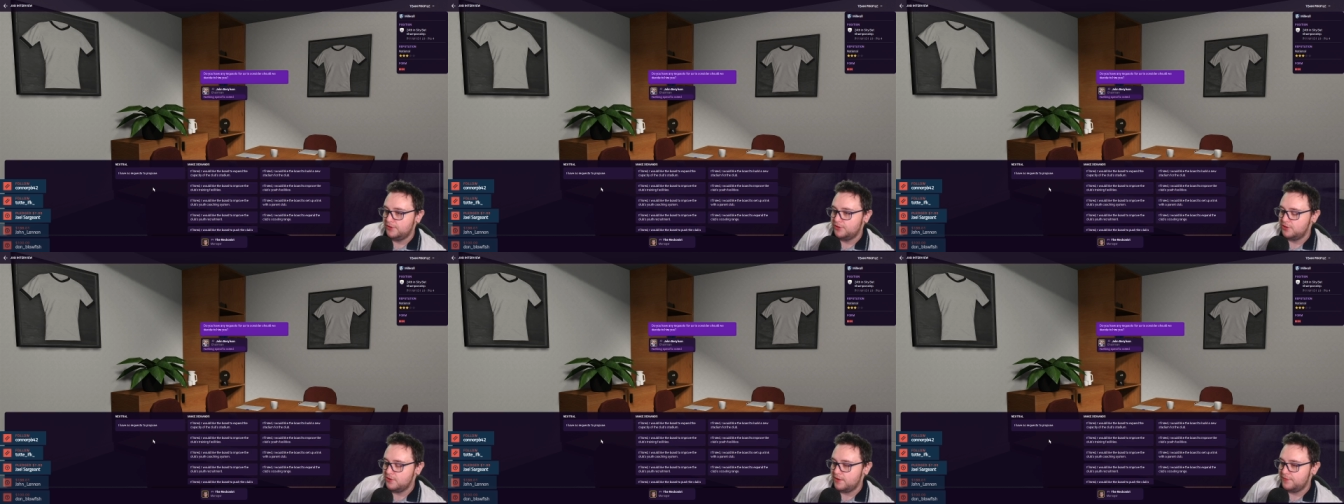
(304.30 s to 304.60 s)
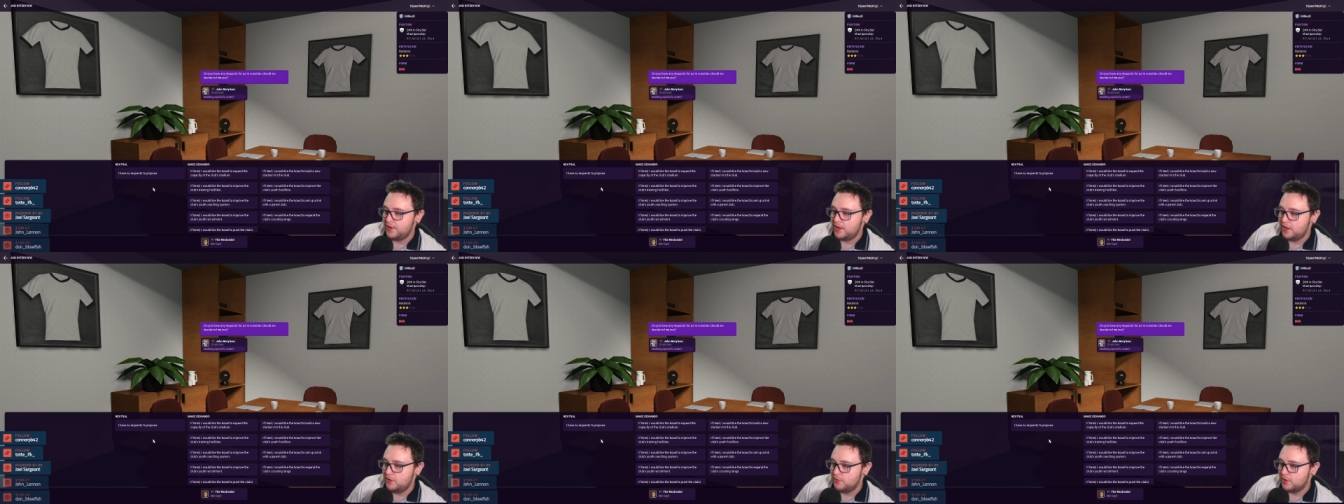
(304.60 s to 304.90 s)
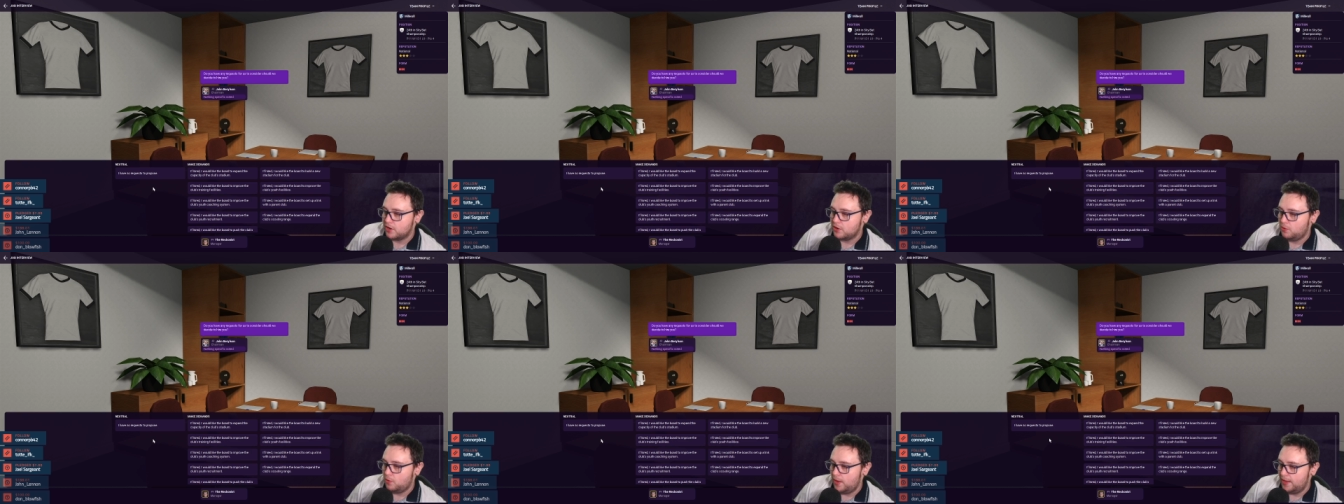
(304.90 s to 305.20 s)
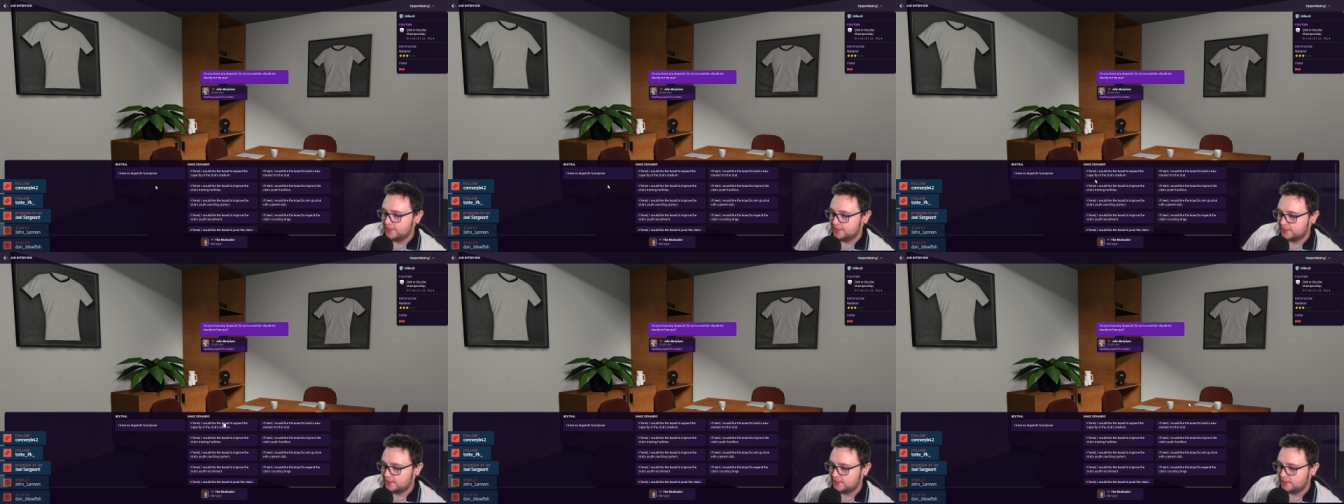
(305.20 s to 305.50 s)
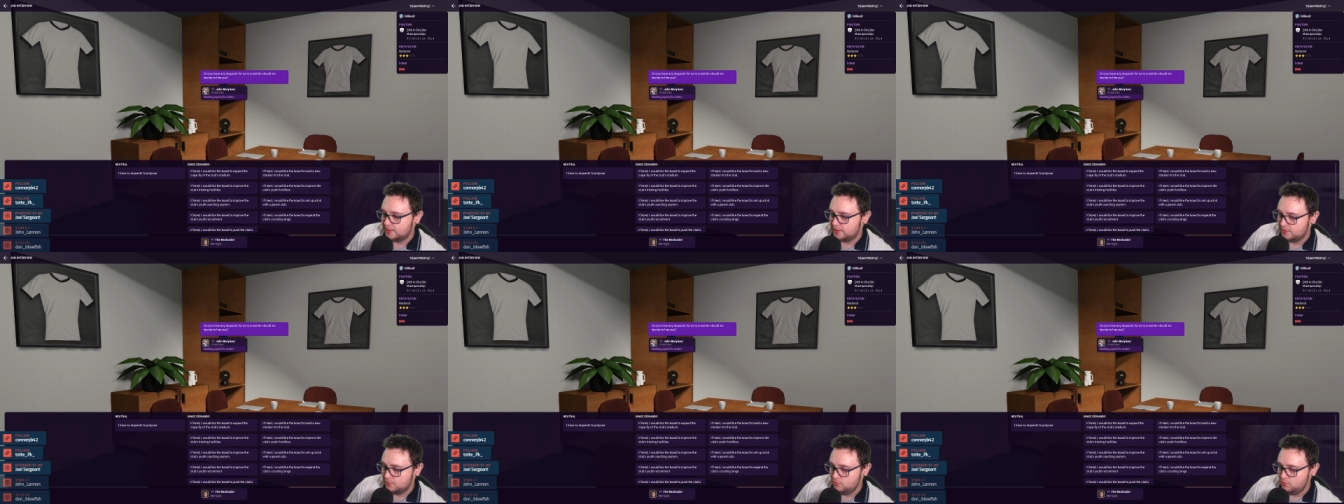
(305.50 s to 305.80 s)
do you have any
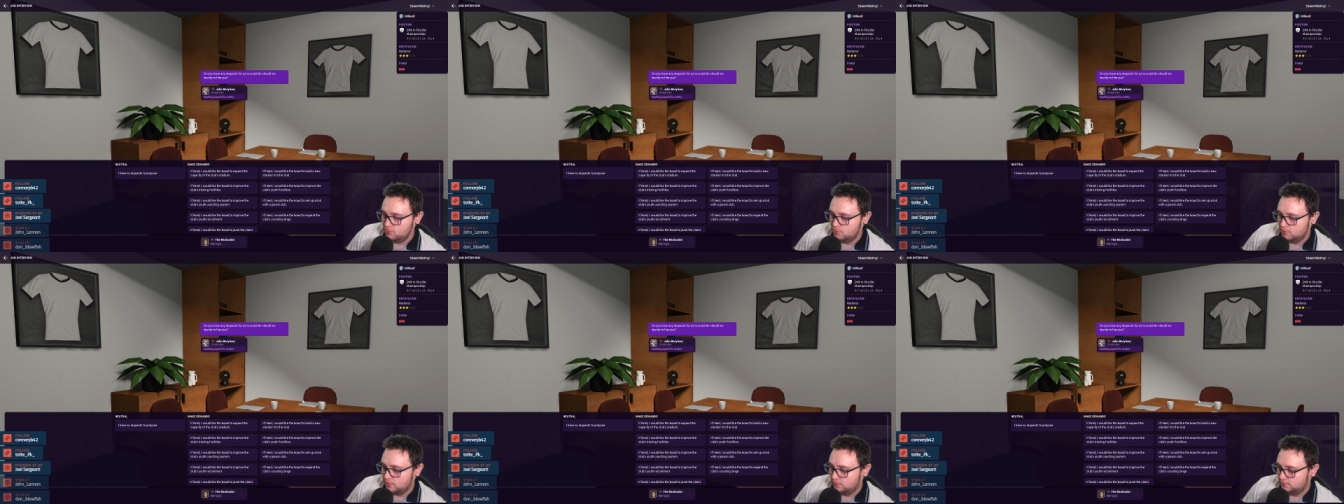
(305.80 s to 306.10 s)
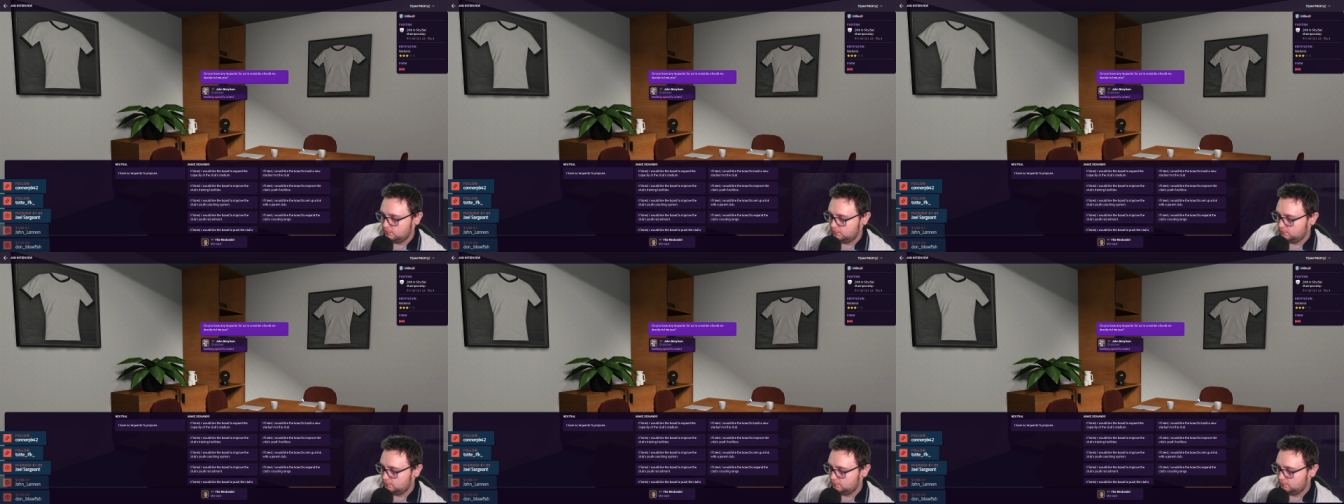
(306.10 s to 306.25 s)
requests? Ooh.